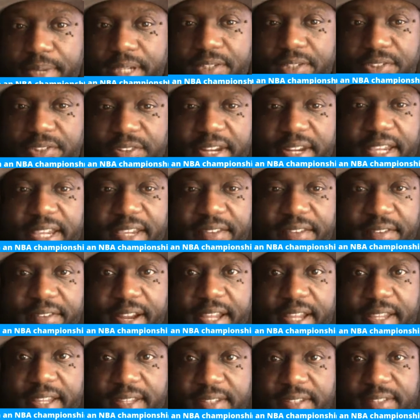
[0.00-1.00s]
trade,
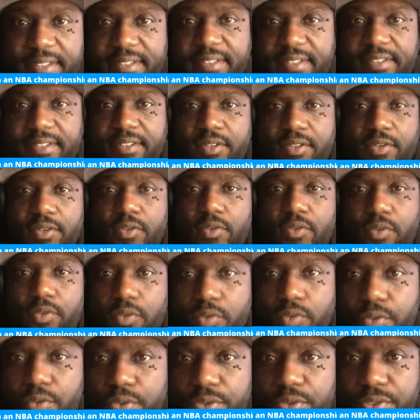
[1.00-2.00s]
right? Who
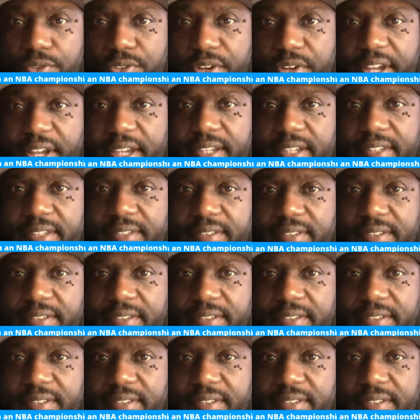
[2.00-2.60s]
do you trade?